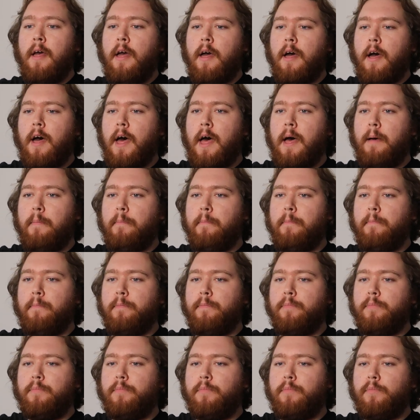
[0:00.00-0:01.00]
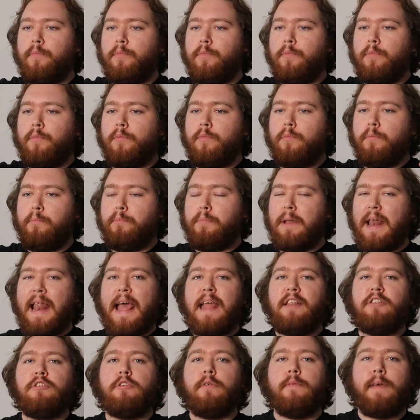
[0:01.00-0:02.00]

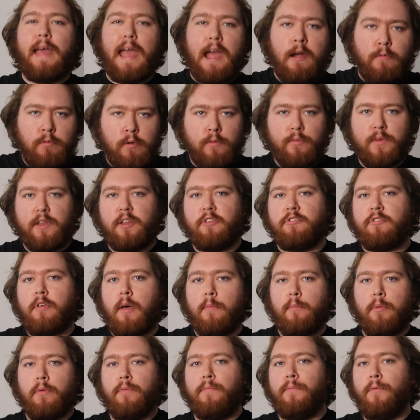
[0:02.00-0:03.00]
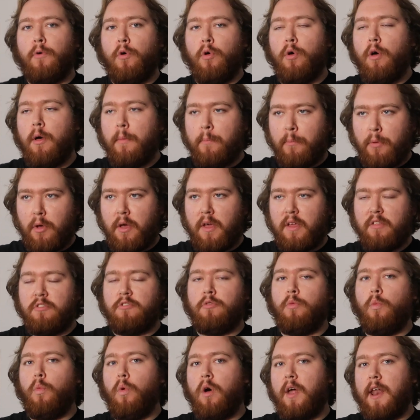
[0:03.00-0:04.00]
blend of everything that's come before put
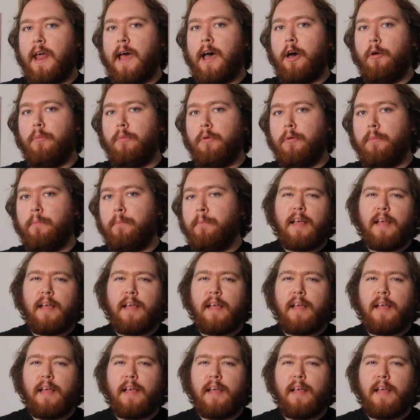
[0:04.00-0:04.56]
into one album.